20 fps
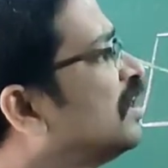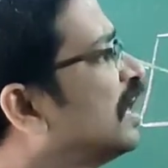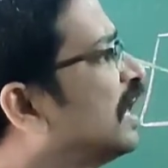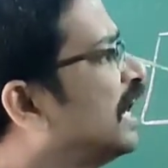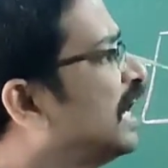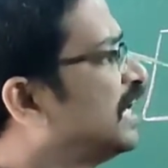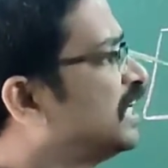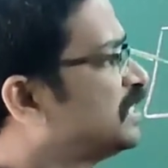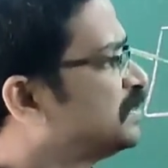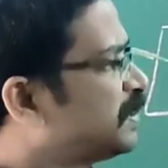
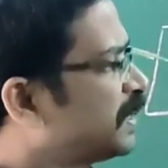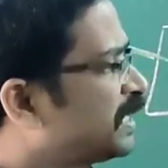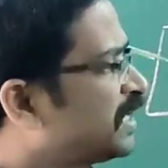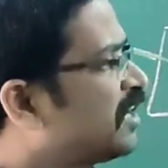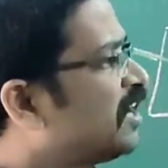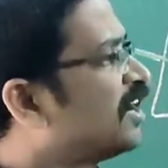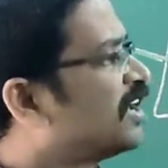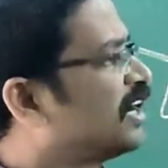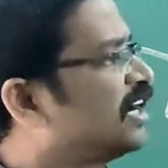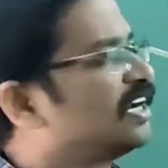line
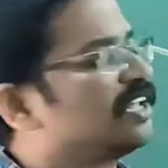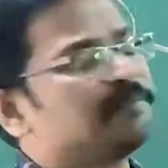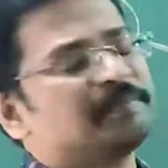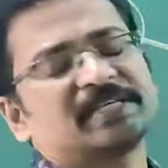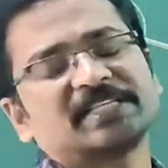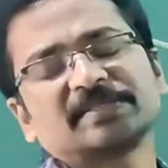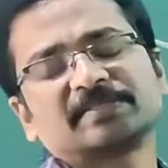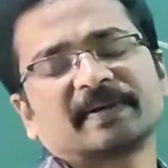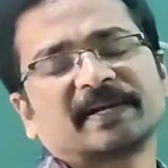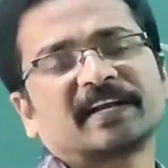spectra or
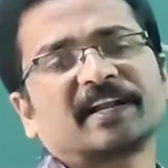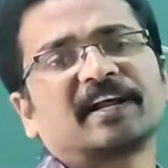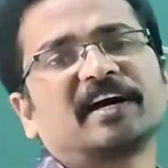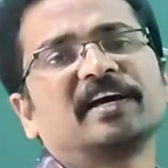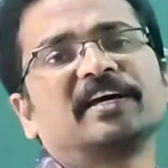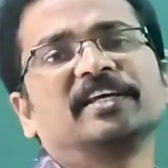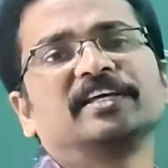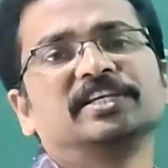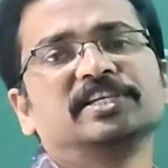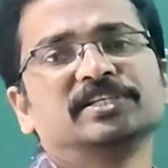atomic
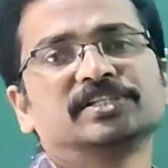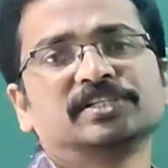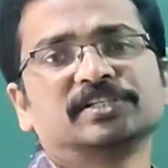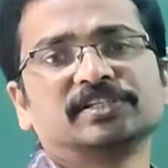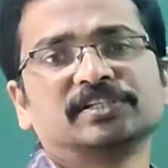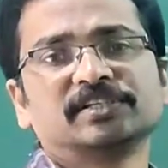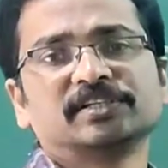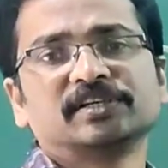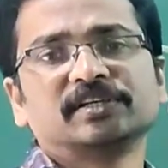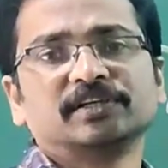spectra is
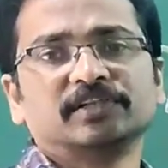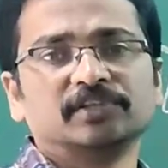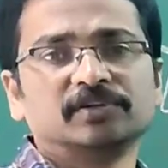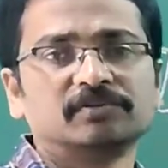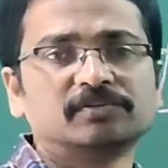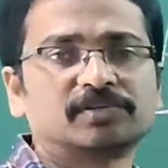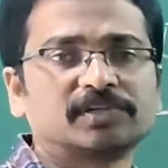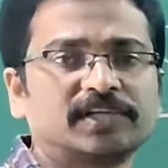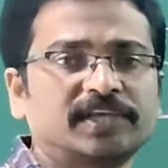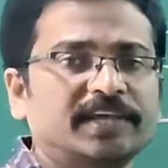
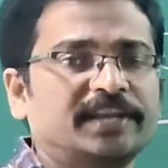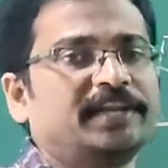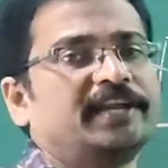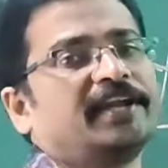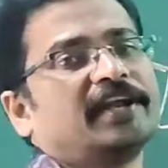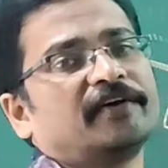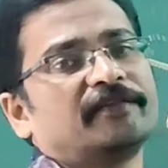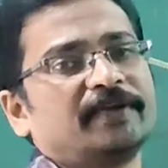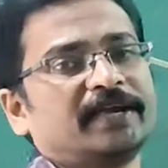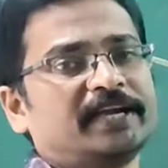used
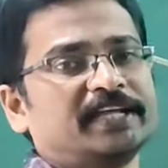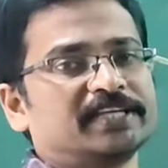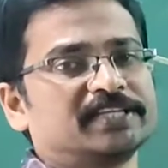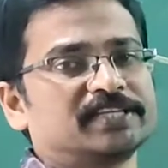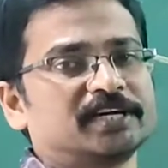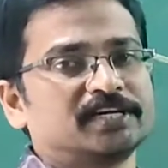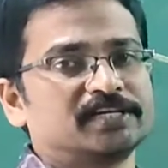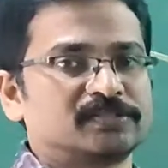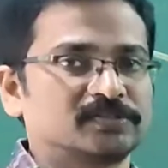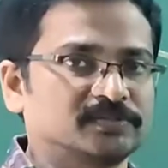in
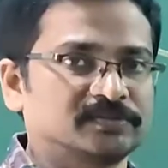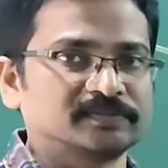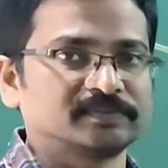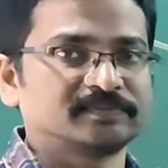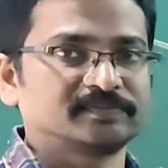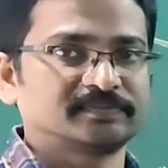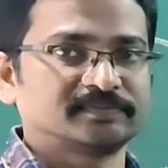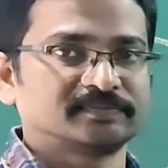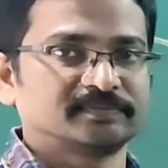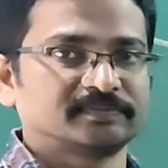nowadays also.
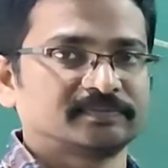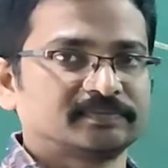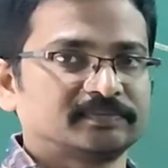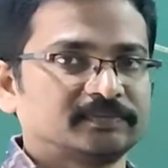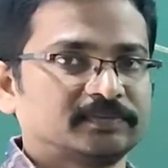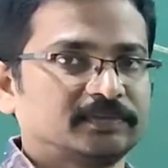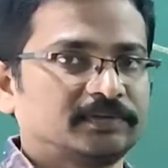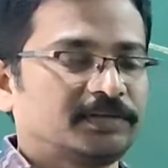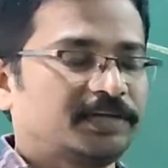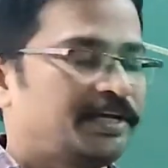
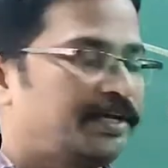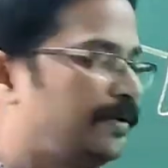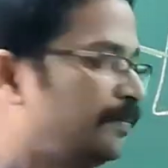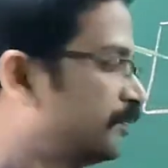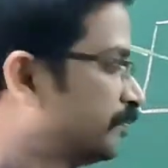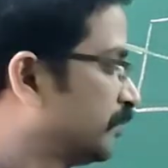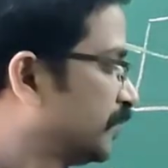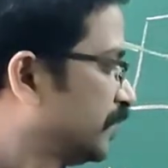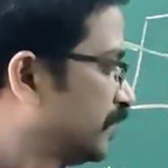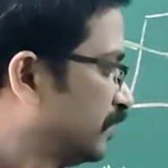
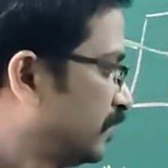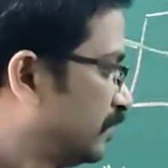Okay,